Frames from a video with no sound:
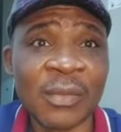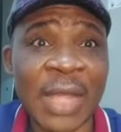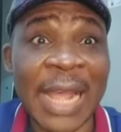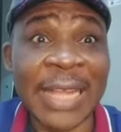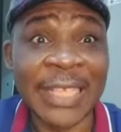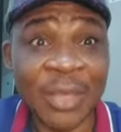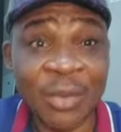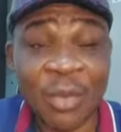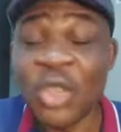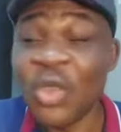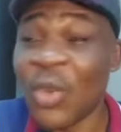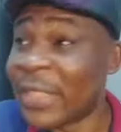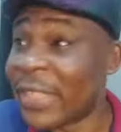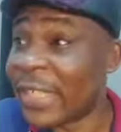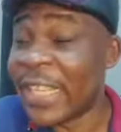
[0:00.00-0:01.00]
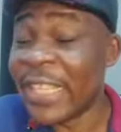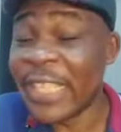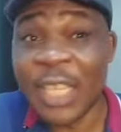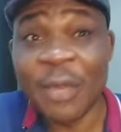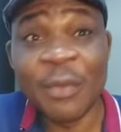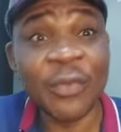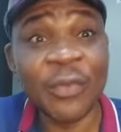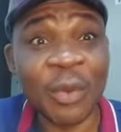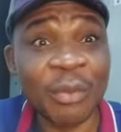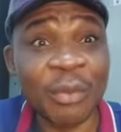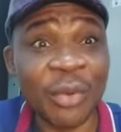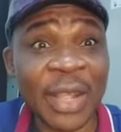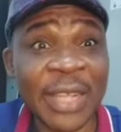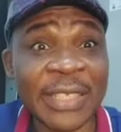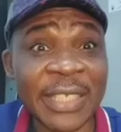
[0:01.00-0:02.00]
And the more you are delaying him from
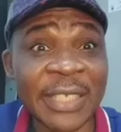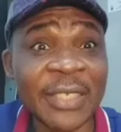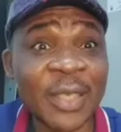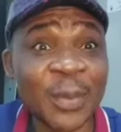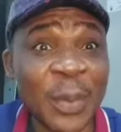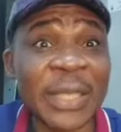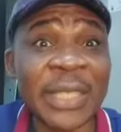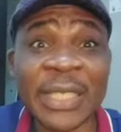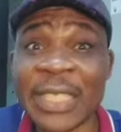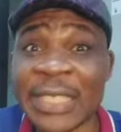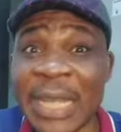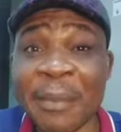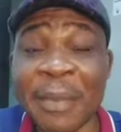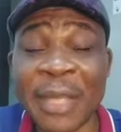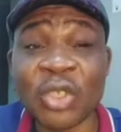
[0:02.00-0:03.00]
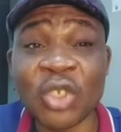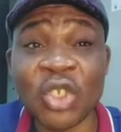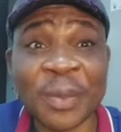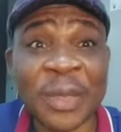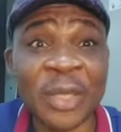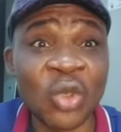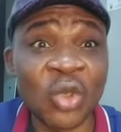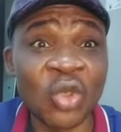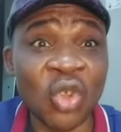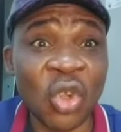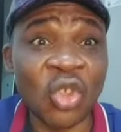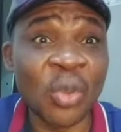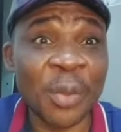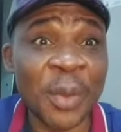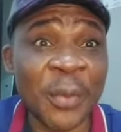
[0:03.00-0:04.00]
broadcasting, spending the time he has to spend to
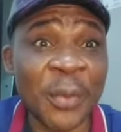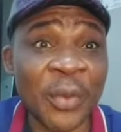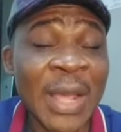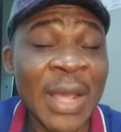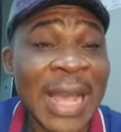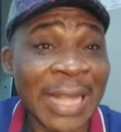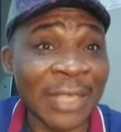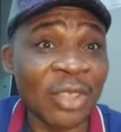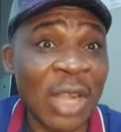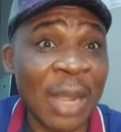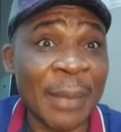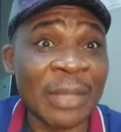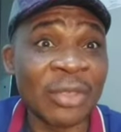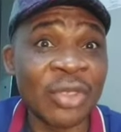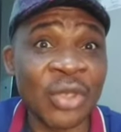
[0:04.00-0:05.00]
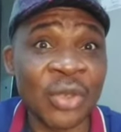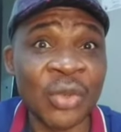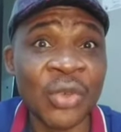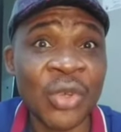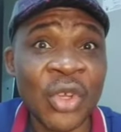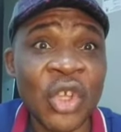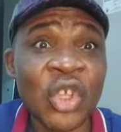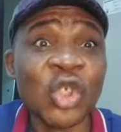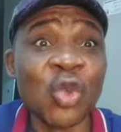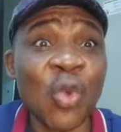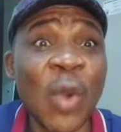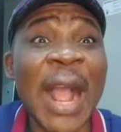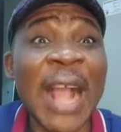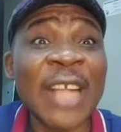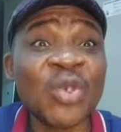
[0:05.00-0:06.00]
talk to people and talk about you, you
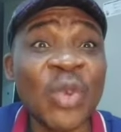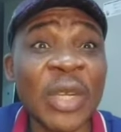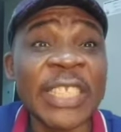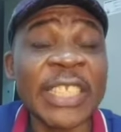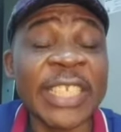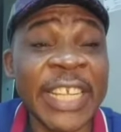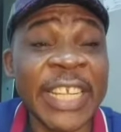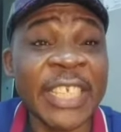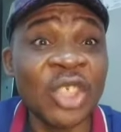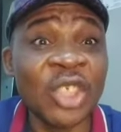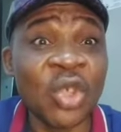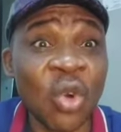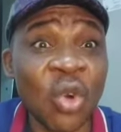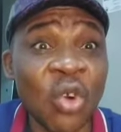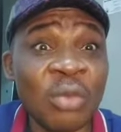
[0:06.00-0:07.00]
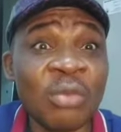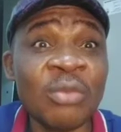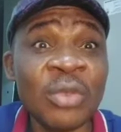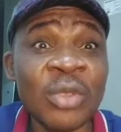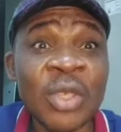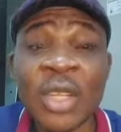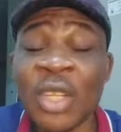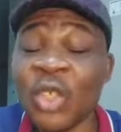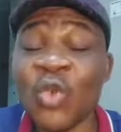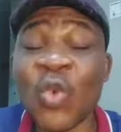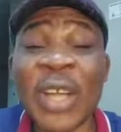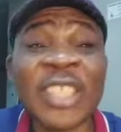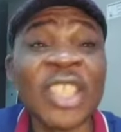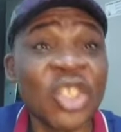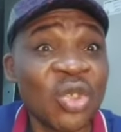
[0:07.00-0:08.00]
are actually delaying your own, you
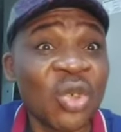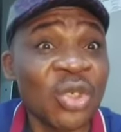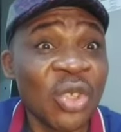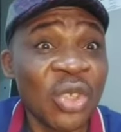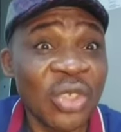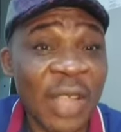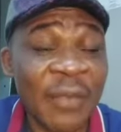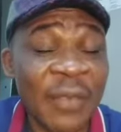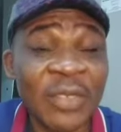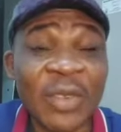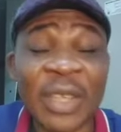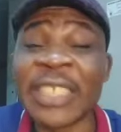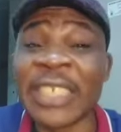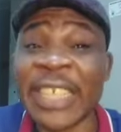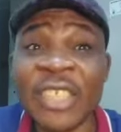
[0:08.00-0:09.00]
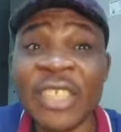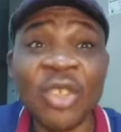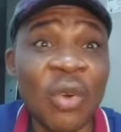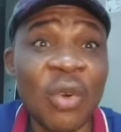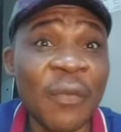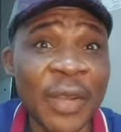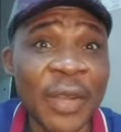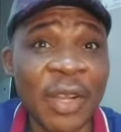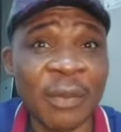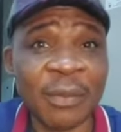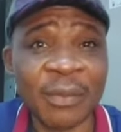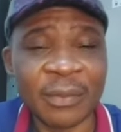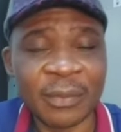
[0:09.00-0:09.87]
are destroying yourself and you are delaying your own freedom.